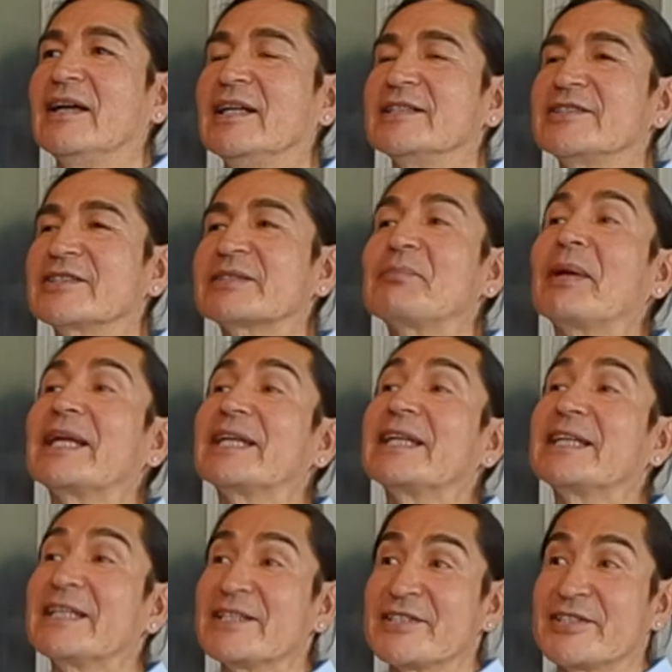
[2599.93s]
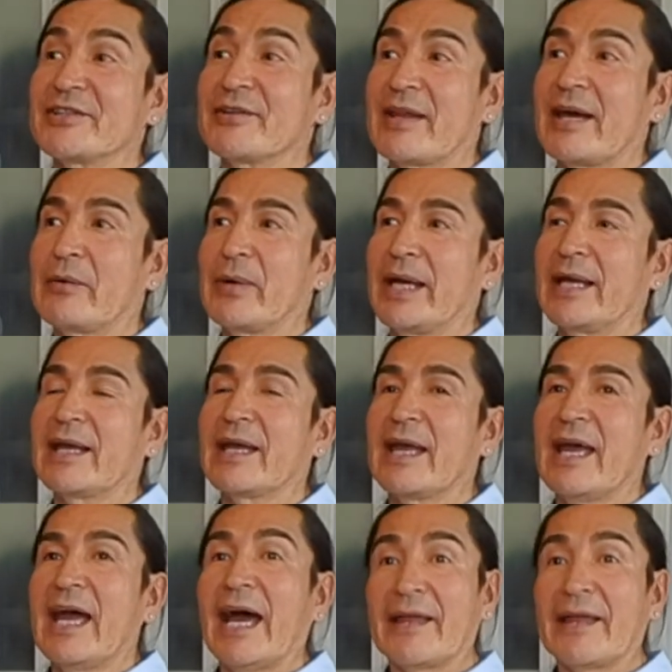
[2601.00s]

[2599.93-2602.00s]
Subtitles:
It just made it easier that way. Right.